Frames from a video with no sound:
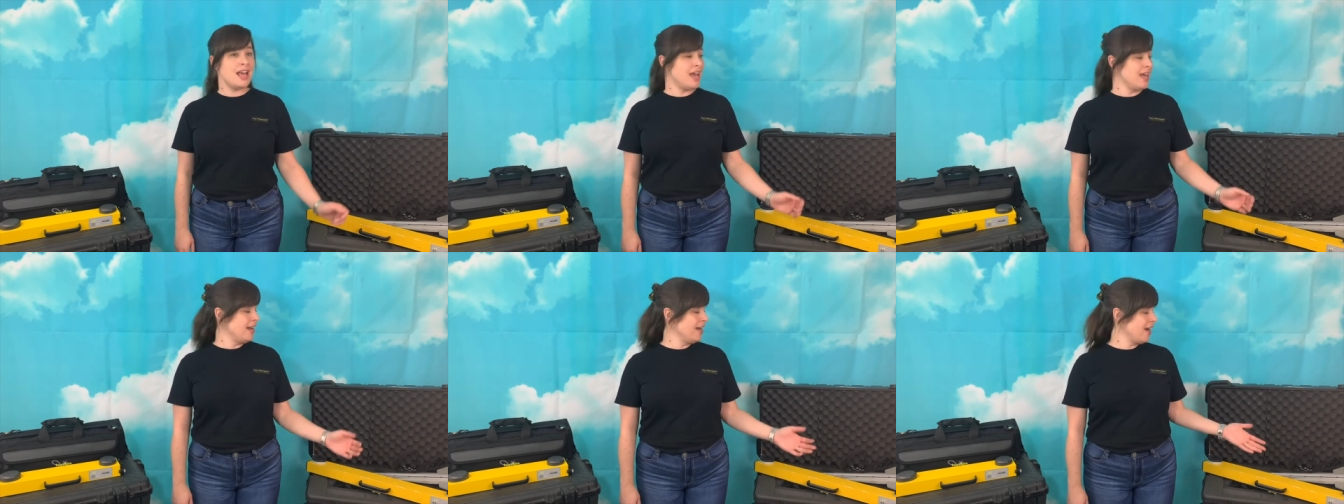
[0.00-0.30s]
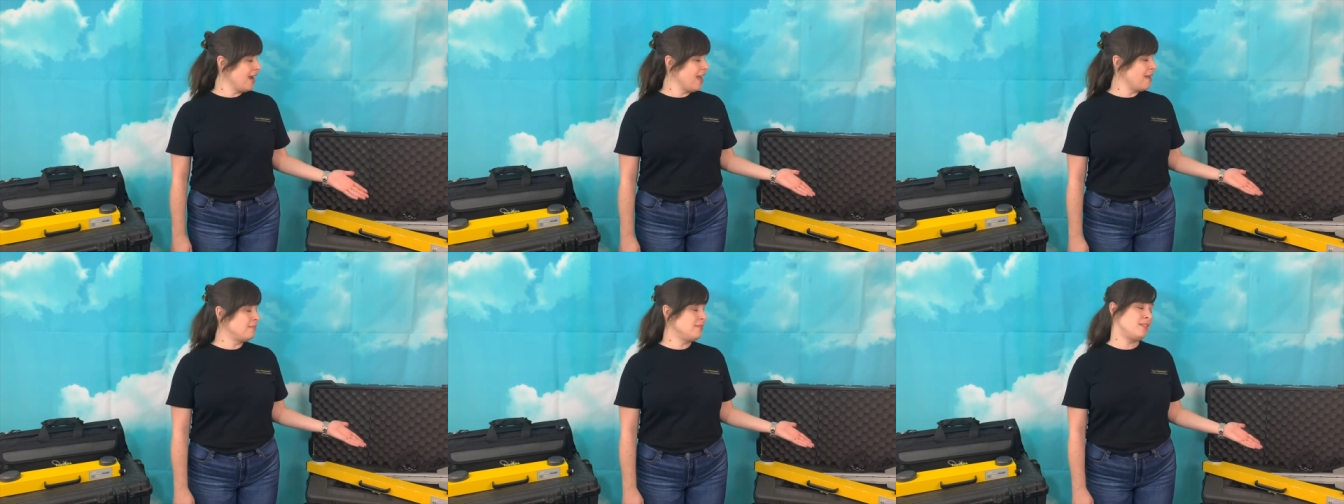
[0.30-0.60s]
and
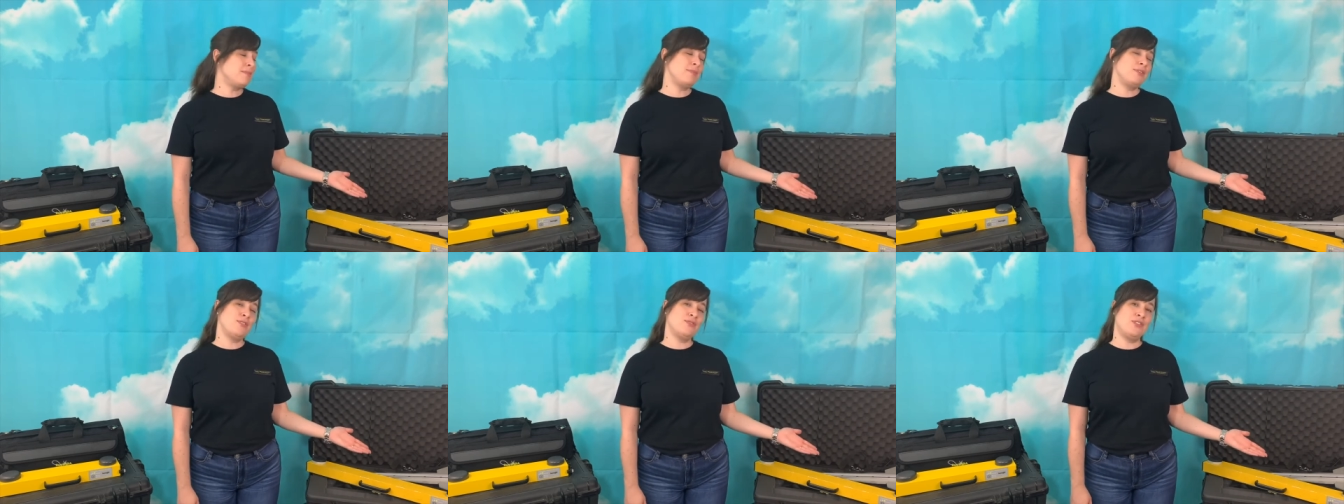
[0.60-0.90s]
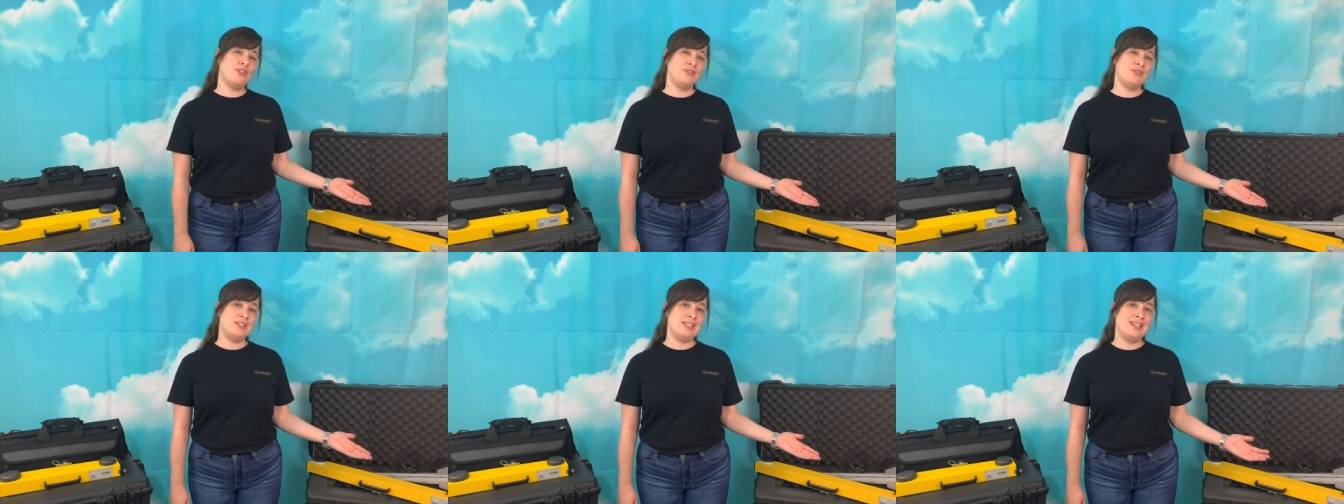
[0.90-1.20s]
our
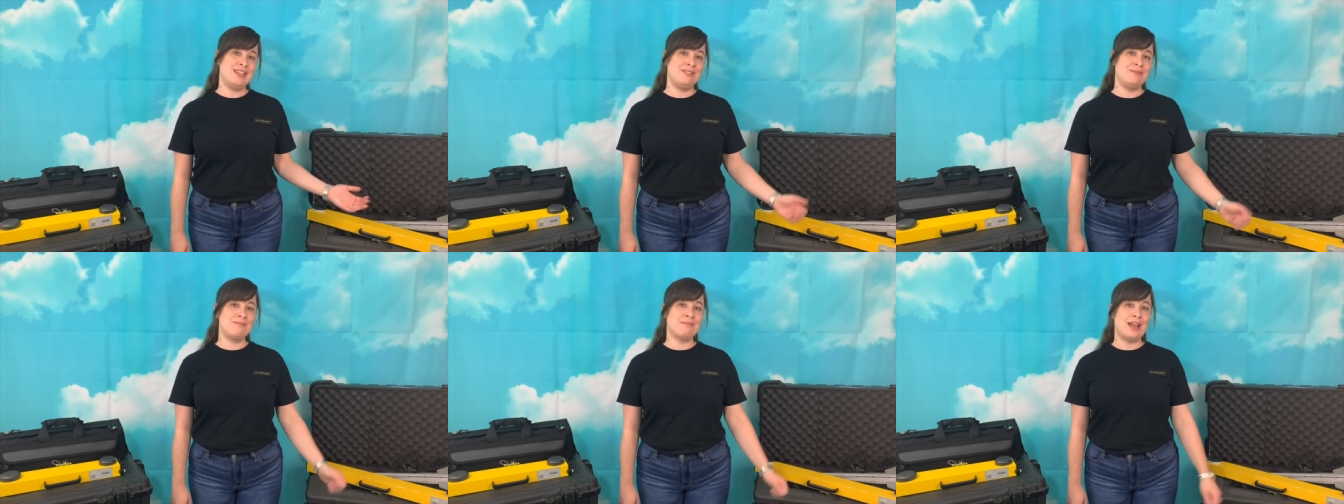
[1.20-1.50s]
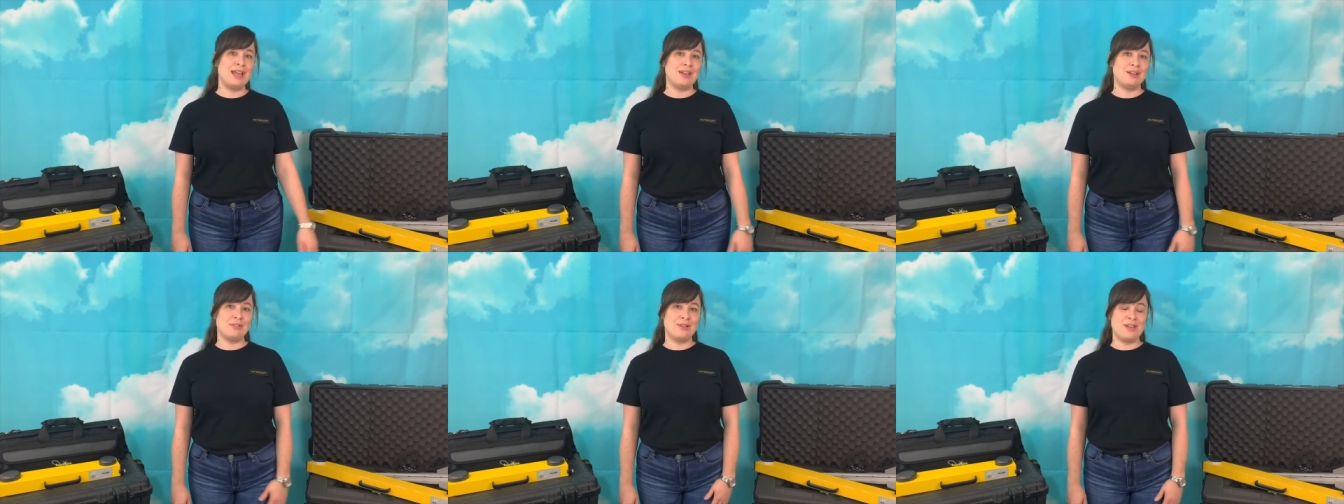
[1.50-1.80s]
MW15
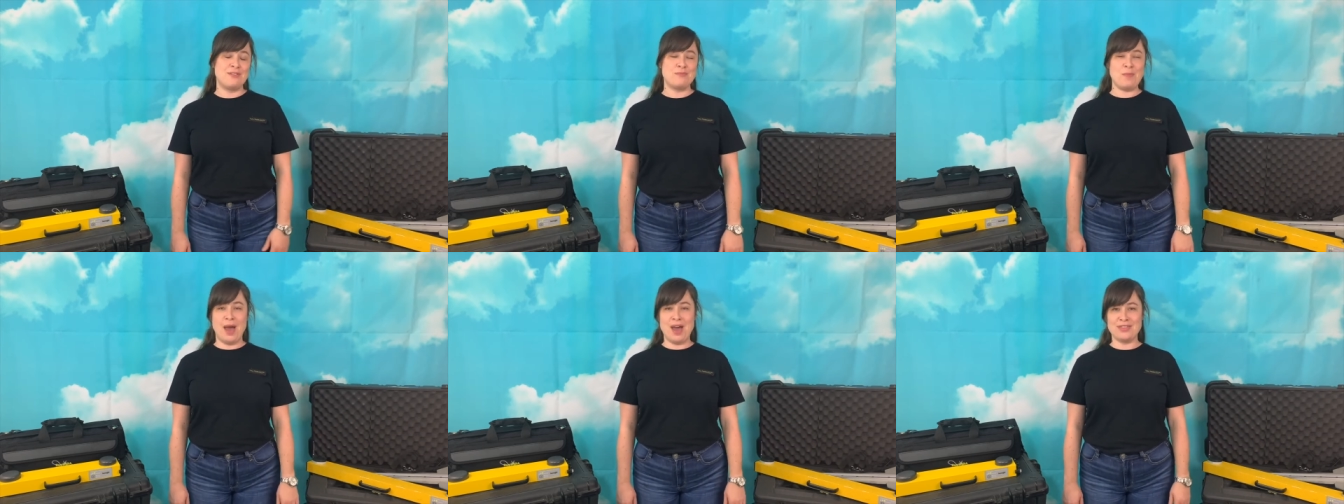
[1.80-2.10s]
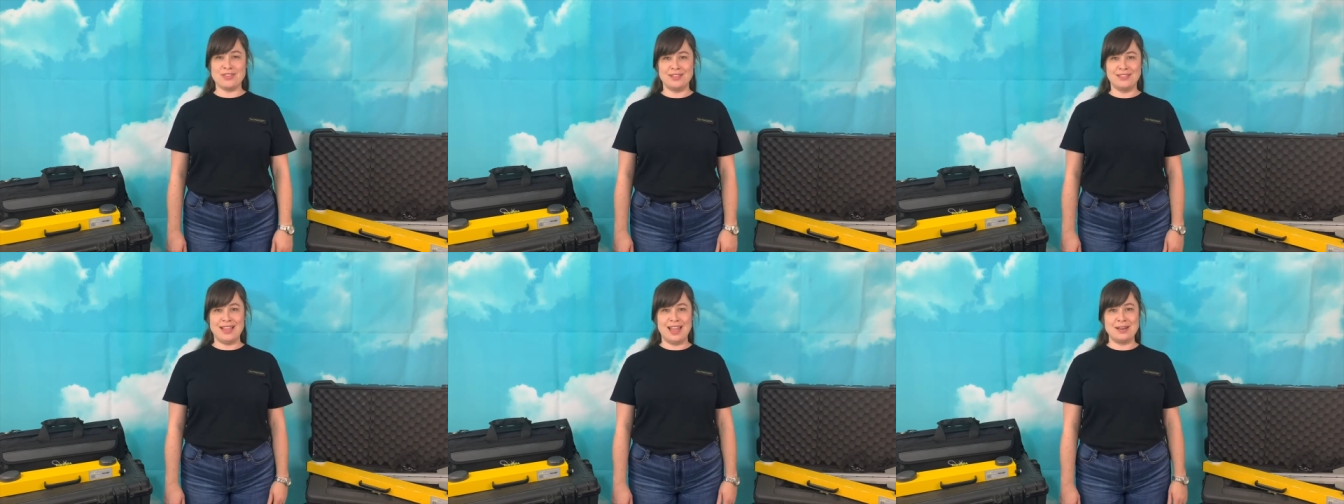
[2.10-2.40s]
microwave
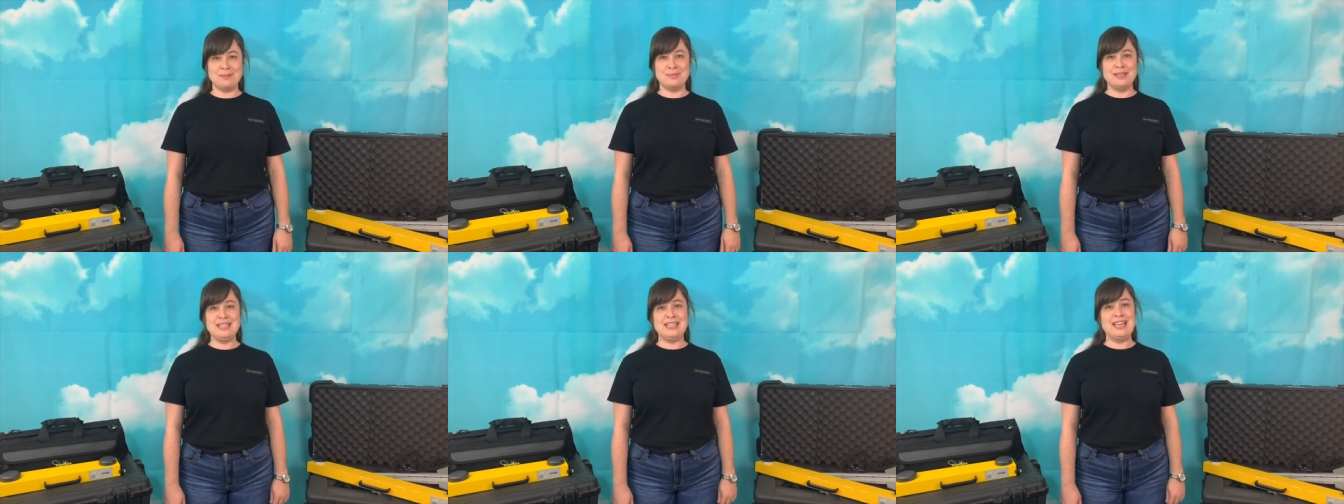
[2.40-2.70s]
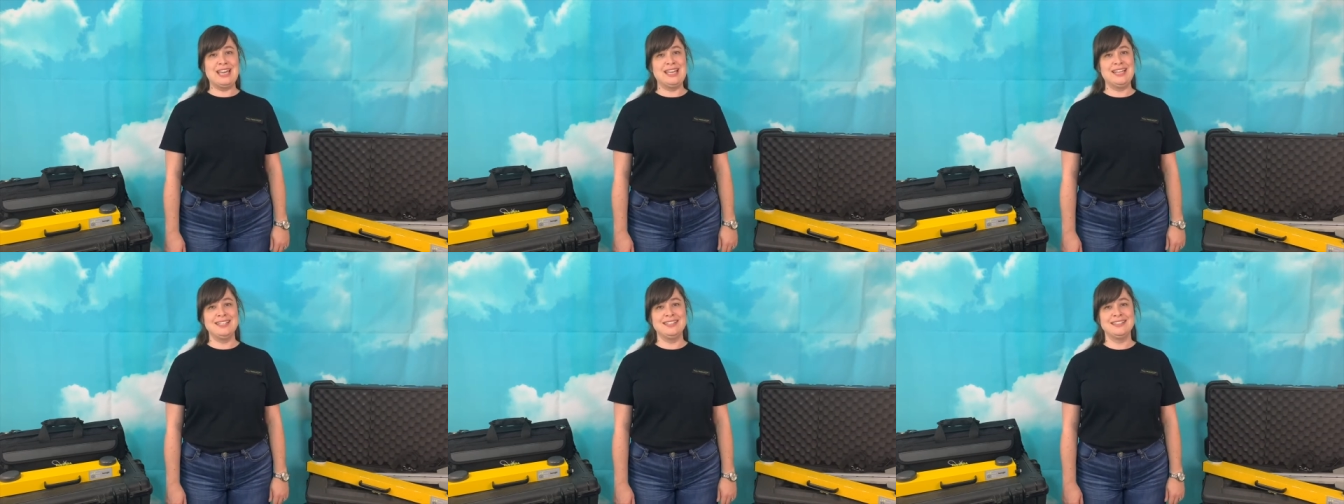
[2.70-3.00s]
path alignment
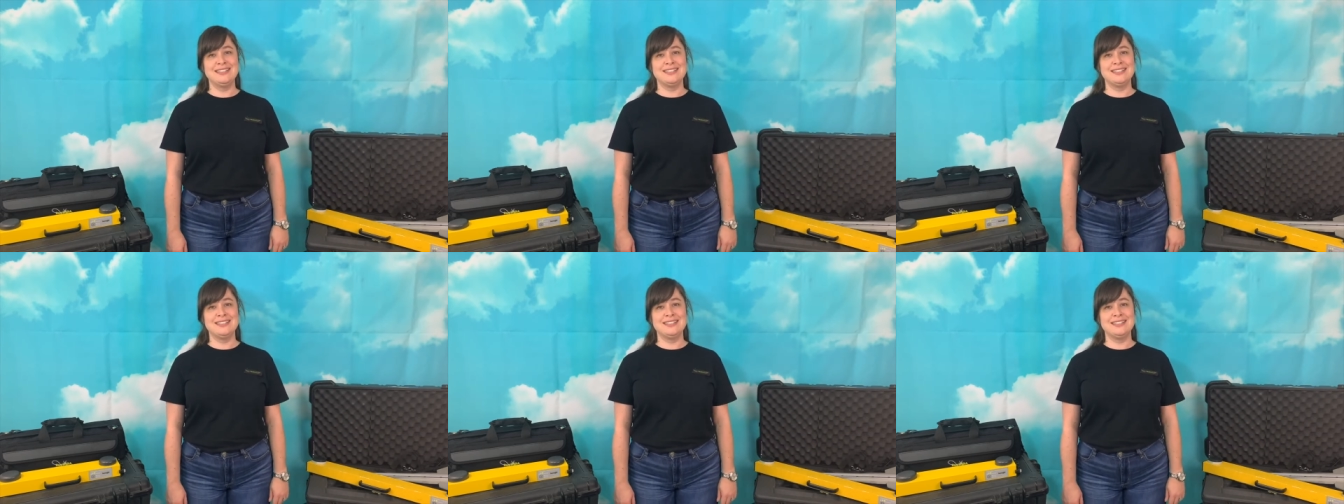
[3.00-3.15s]
kit.